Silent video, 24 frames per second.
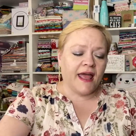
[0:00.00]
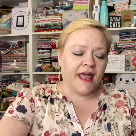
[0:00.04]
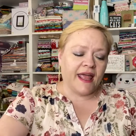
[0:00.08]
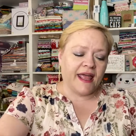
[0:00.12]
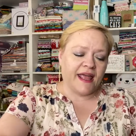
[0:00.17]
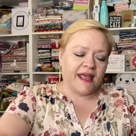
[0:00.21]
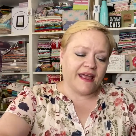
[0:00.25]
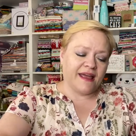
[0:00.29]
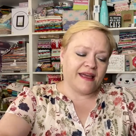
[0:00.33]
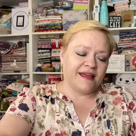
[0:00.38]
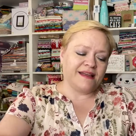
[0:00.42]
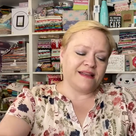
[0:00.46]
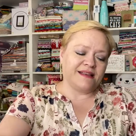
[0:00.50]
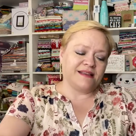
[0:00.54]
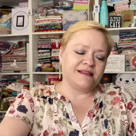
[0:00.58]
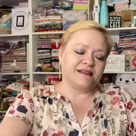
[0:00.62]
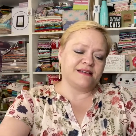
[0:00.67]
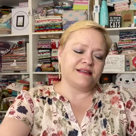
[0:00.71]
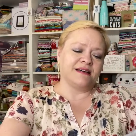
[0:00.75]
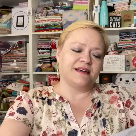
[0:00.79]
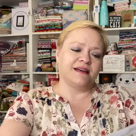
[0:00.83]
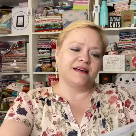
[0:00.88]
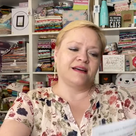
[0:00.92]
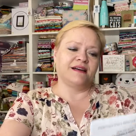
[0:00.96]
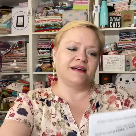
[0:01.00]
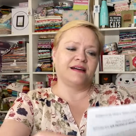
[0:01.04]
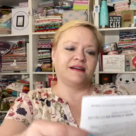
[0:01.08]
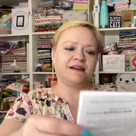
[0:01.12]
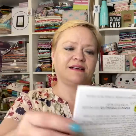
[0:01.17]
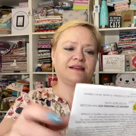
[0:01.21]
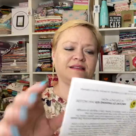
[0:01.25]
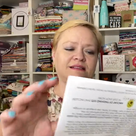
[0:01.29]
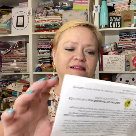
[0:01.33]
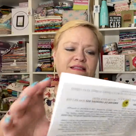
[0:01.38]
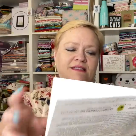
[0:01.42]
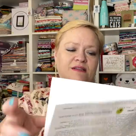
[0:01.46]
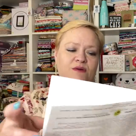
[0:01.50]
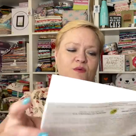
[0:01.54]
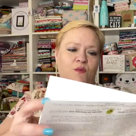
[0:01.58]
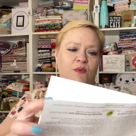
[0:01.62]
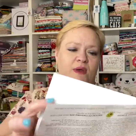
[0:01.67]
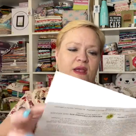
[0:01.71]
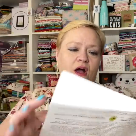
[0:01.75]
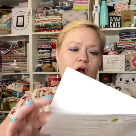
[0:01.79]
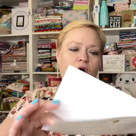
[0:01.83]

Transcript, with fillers: and we